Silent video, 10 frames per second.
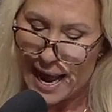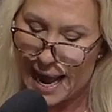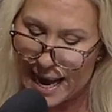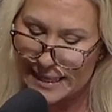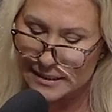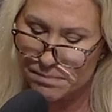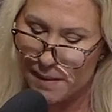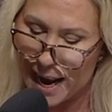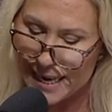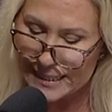has,
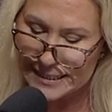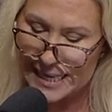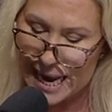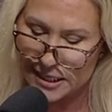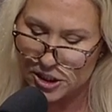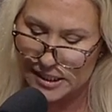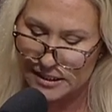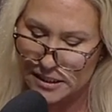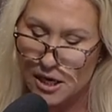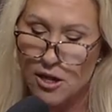by his
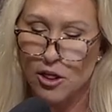actions,